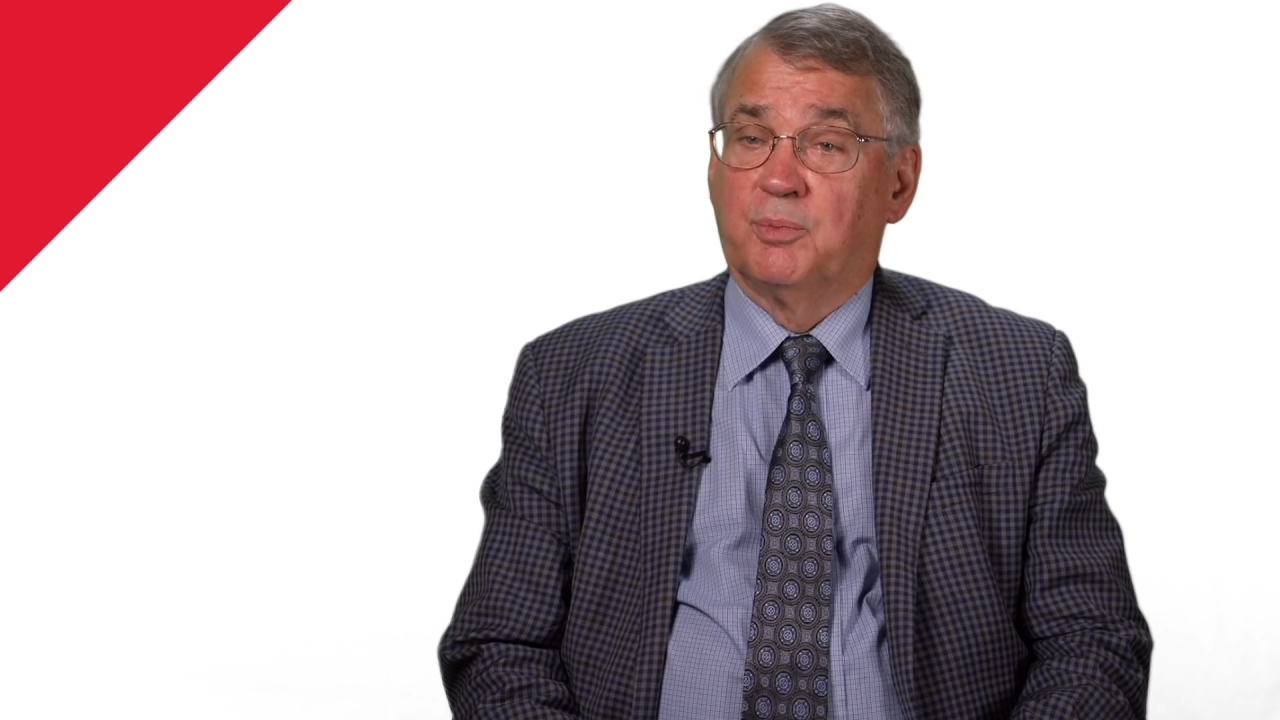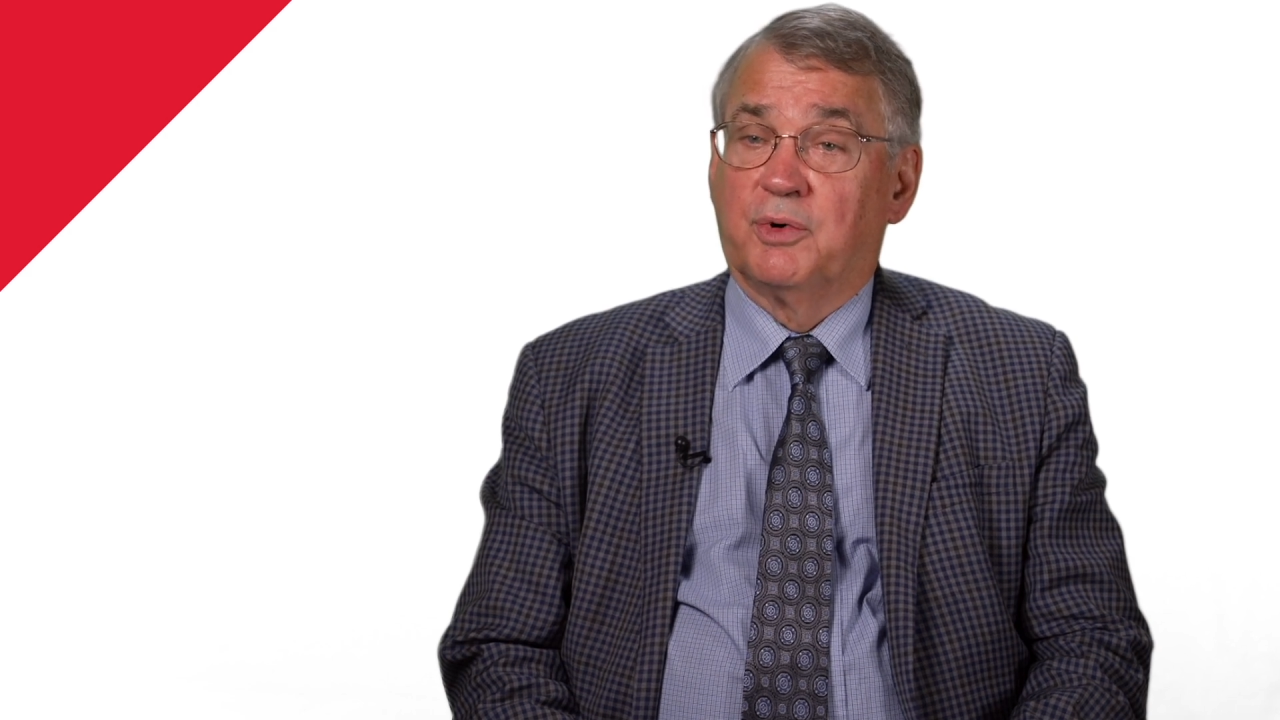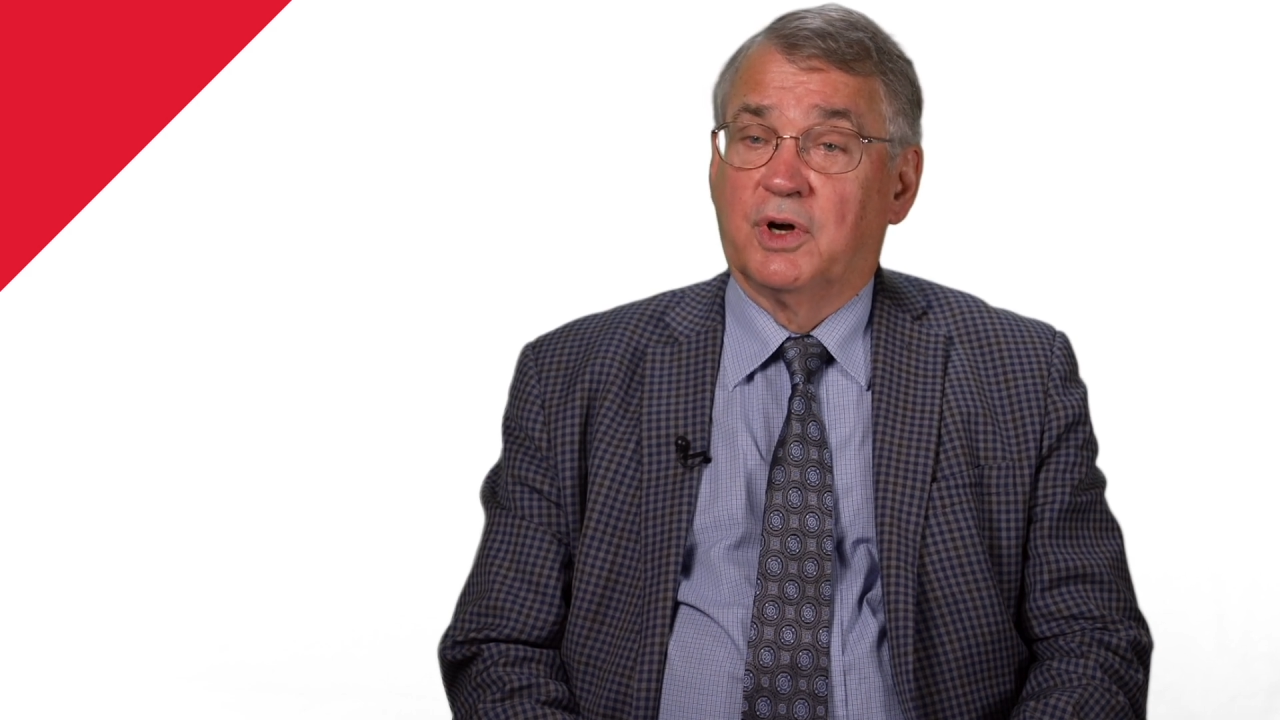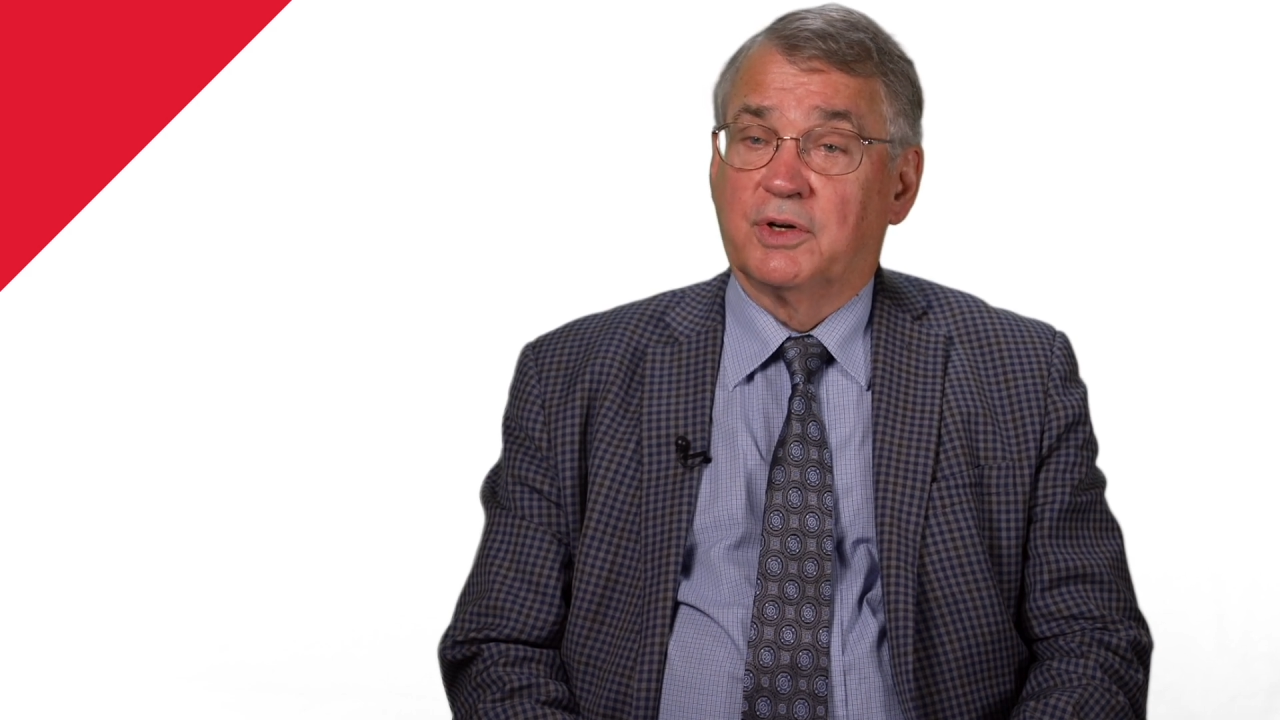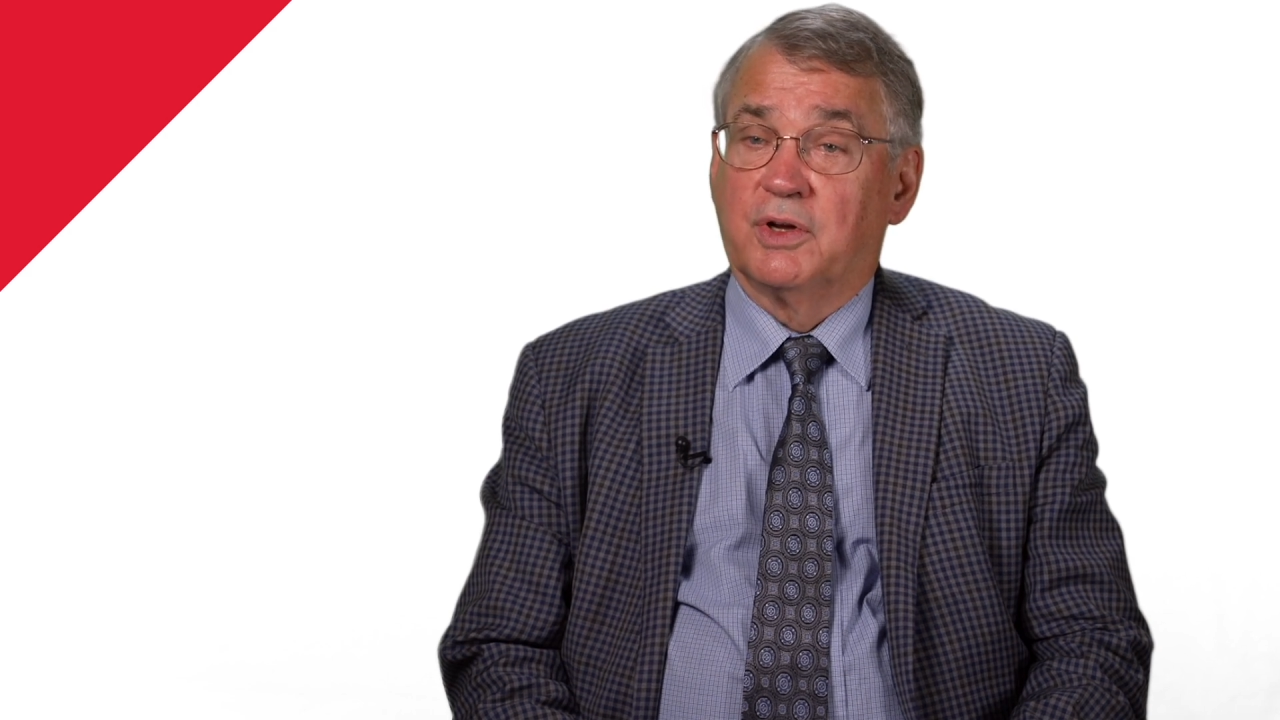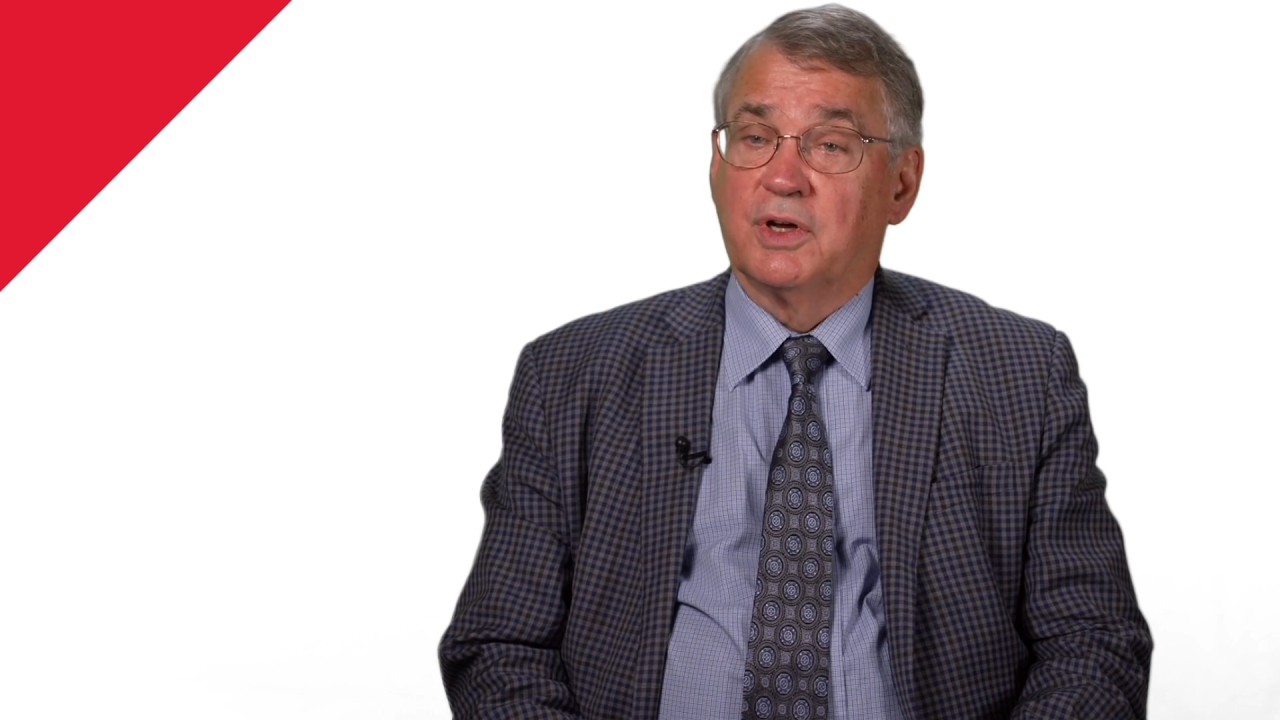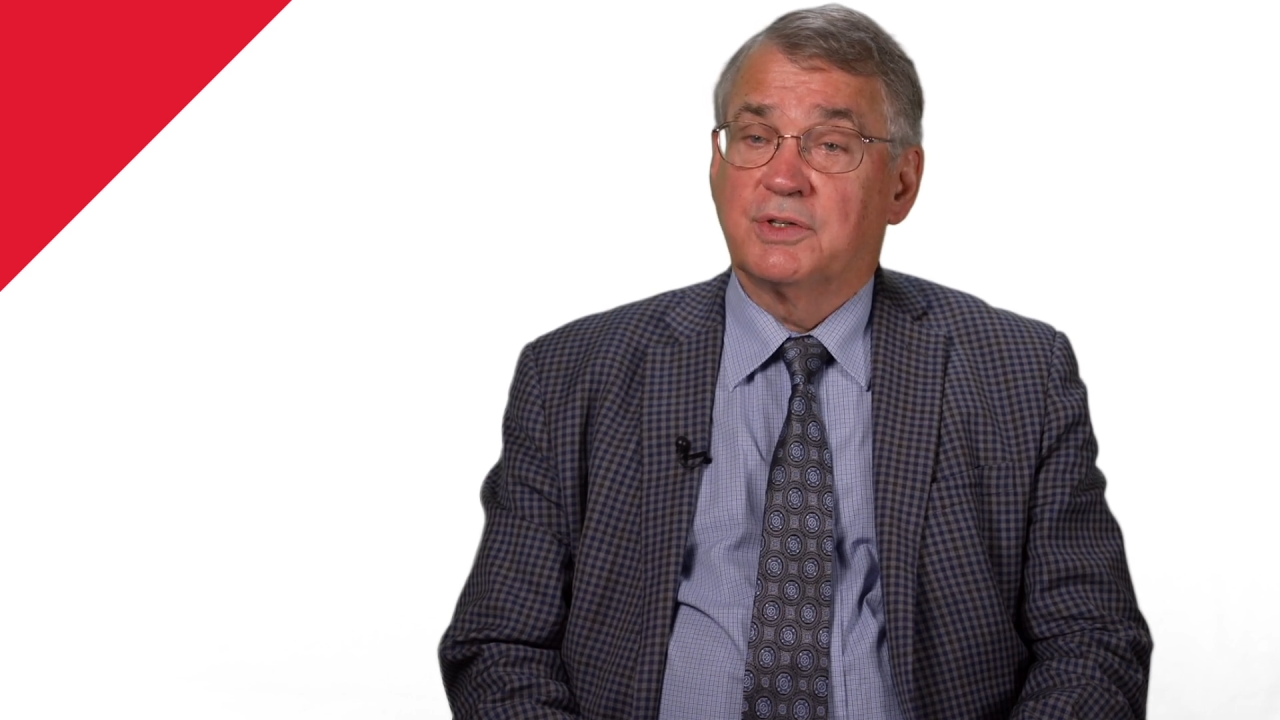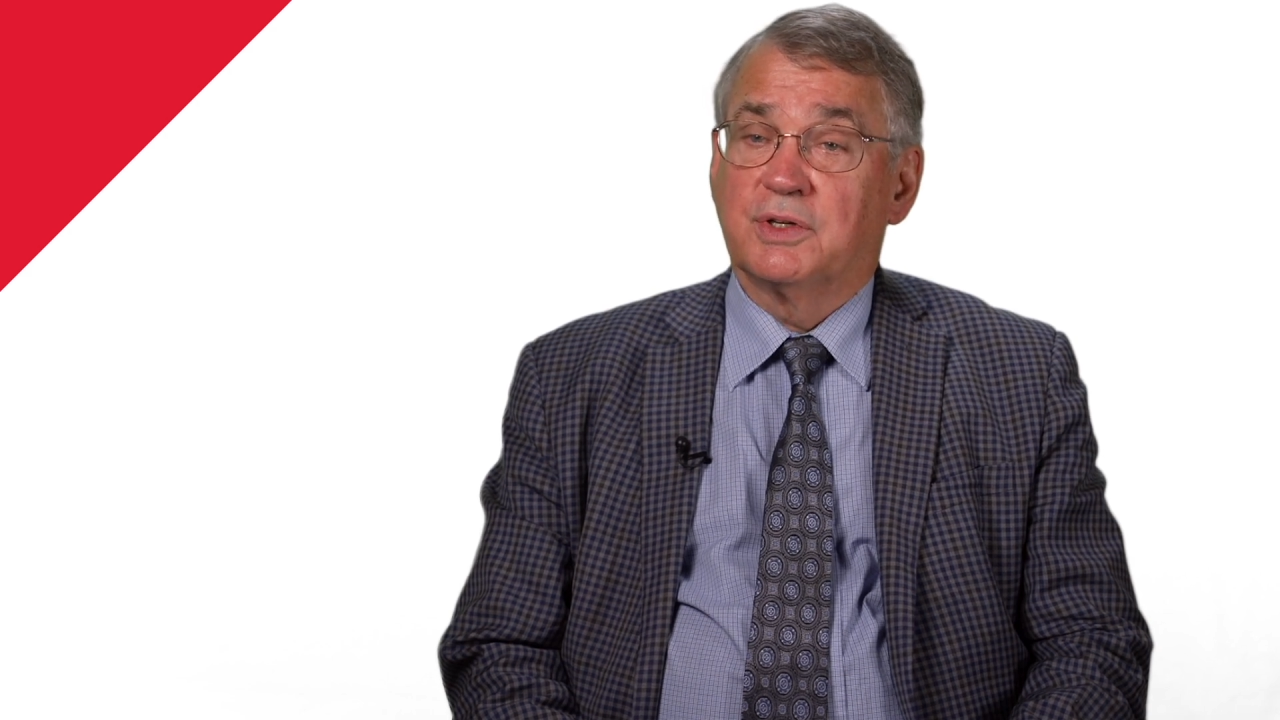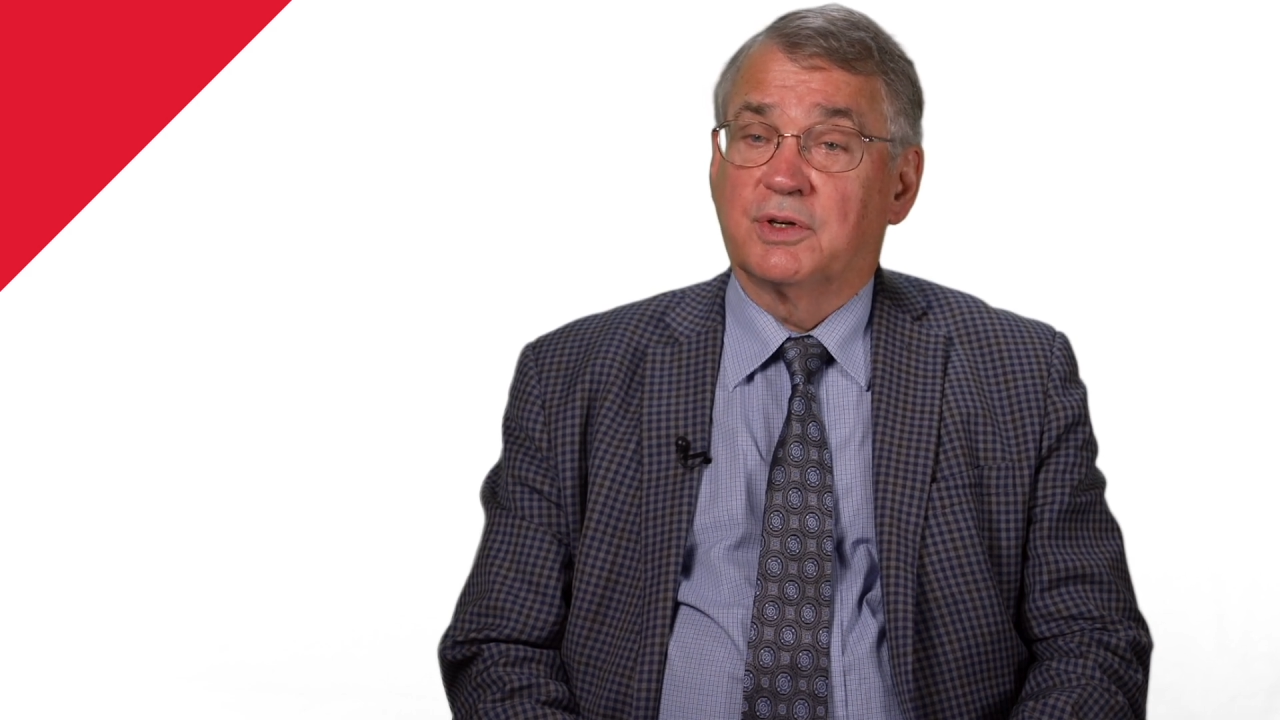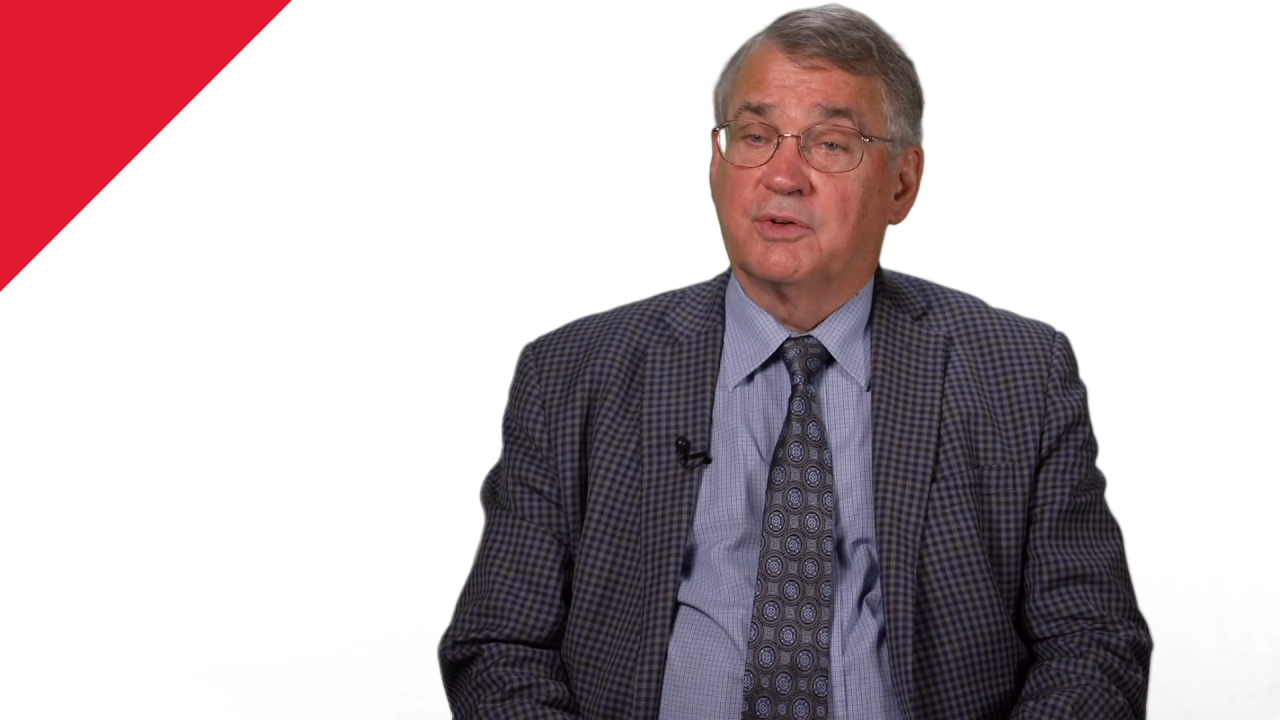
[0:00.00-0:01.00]

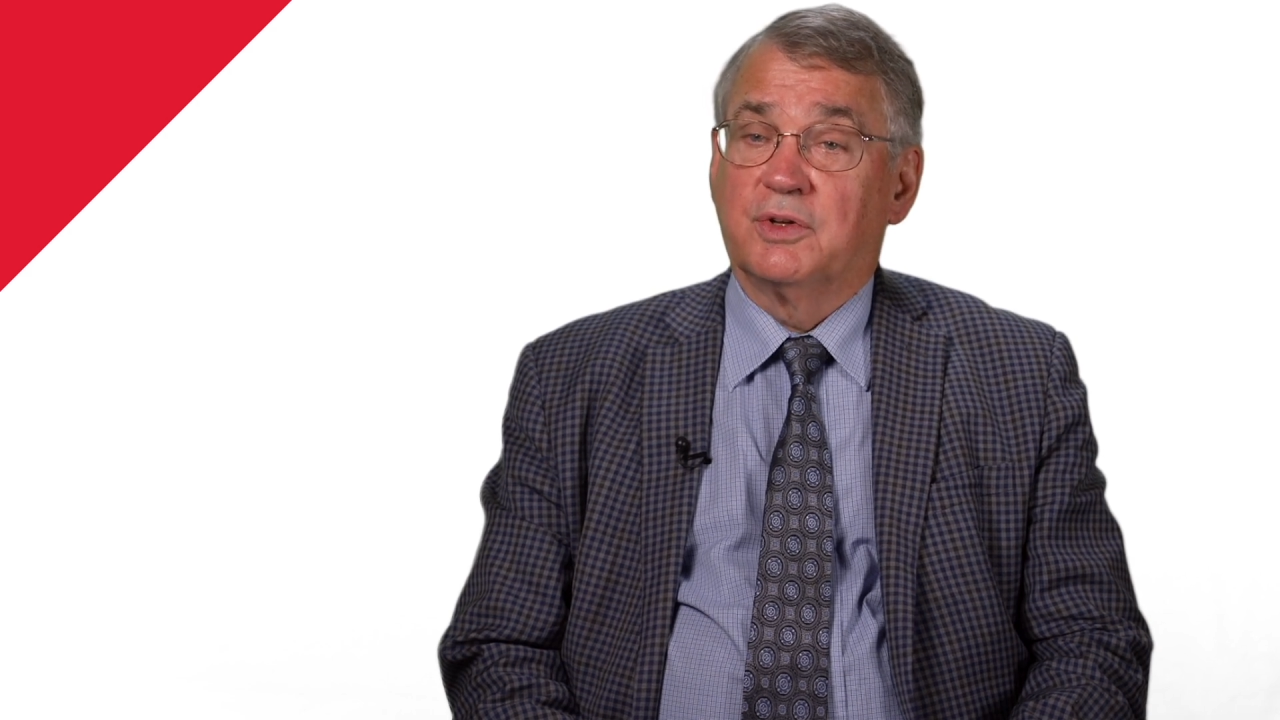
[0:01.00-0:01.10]
prognostic